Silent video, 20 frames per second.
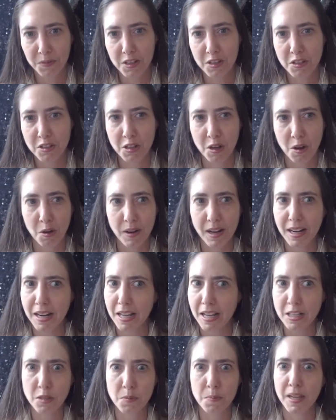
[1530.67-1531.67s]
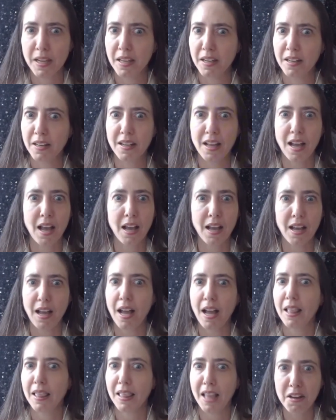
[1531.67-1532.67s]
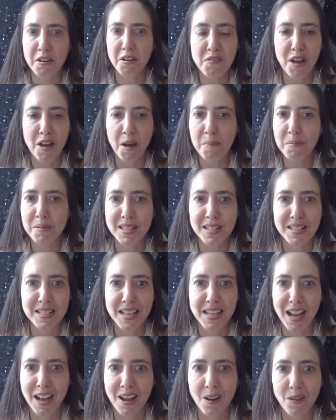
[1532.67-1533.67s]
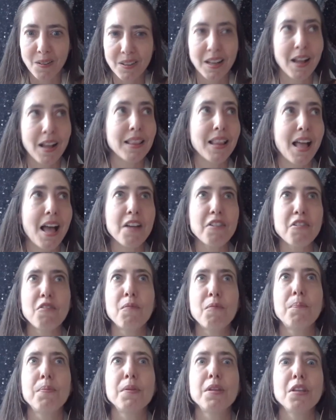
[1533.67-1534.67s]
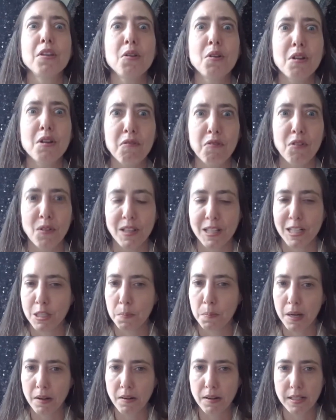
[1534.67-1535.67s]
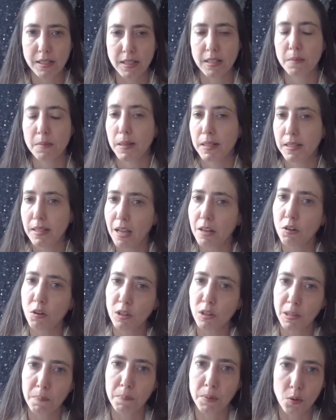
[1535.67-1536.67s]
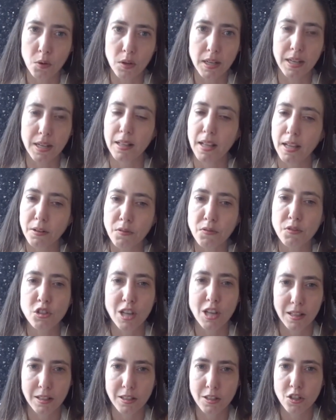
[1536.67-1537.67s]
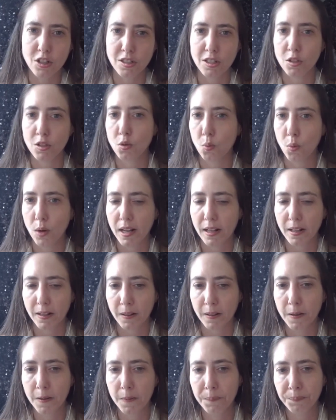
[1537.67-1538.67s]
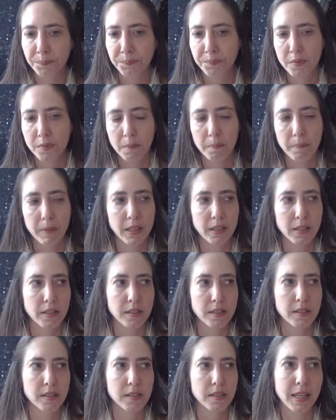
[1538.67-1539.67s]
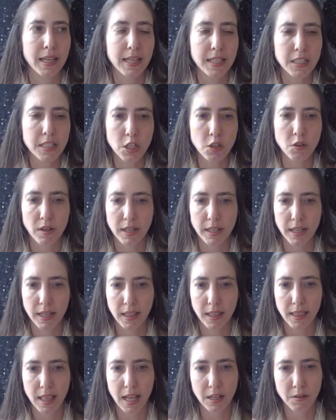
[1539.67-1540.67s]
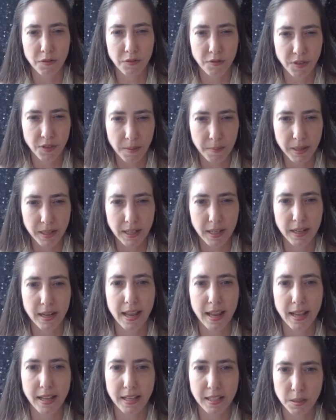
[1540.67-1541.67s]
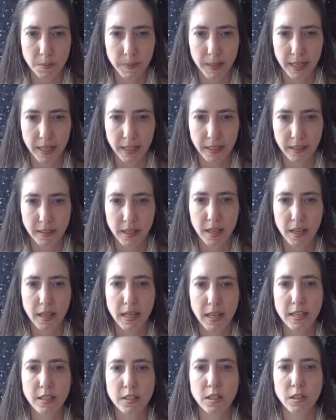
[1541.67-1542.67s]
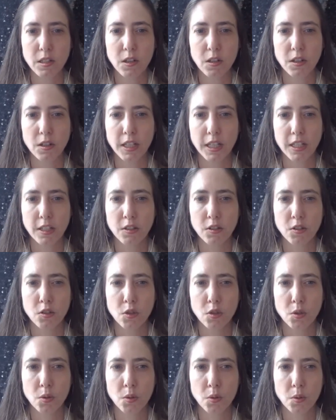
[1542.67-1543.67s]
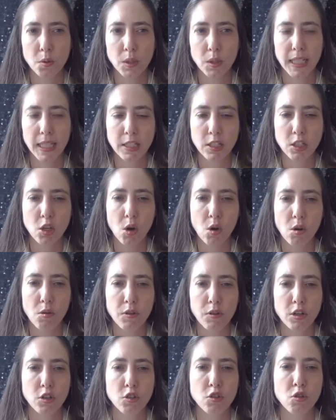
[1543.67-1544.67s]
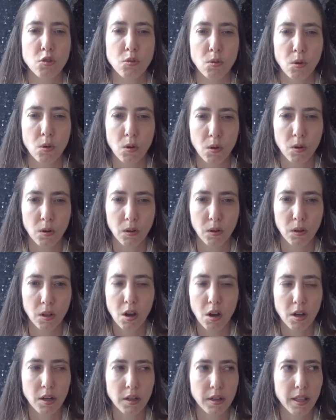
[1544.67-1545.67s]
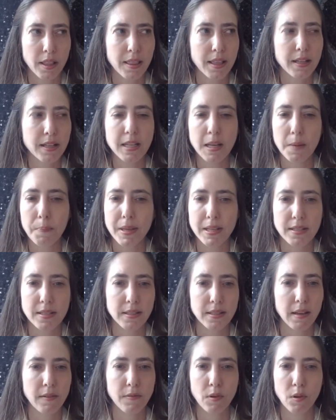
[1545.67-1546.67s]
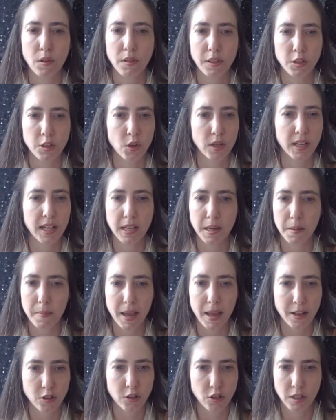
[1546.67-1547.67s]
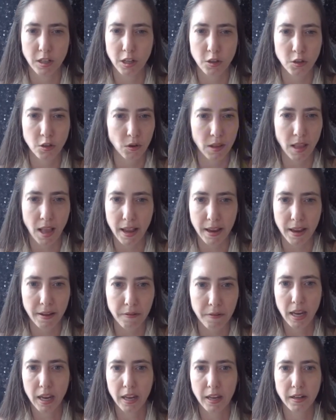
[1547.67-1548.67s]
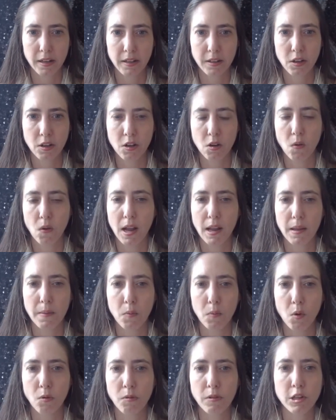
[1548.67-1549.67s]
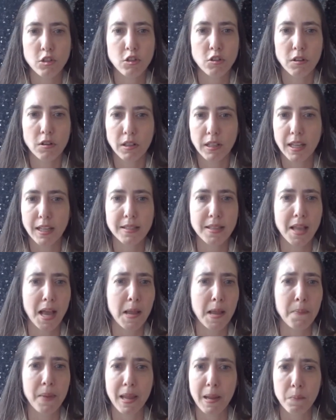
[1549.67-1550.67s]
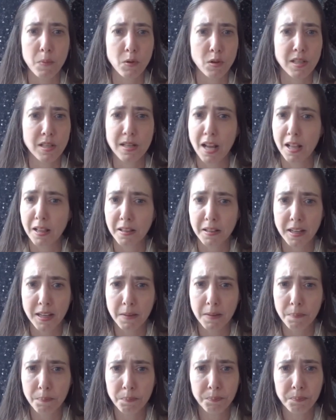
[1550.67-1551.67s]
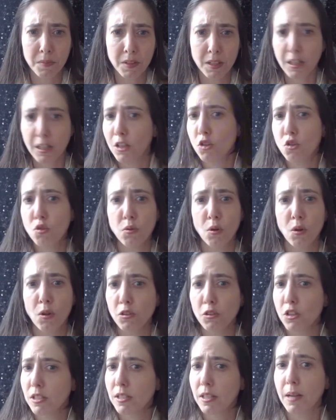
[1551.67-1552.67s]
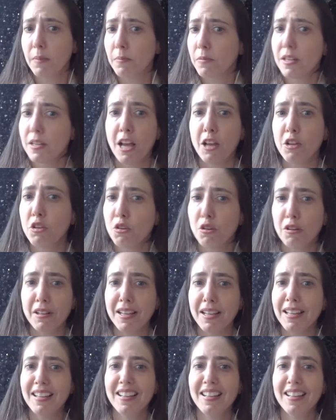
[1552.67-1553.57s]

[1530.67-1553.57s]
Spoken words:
So it has been a lot of ups and downs, a lot of beautiful experiences, but not only beauty, a lot of challenges as well, because integrating that feminine aspect is learning to let go of control on the deepest level that you can imagine in your life. And, I'm originally a type A personality. Control just comes naturally.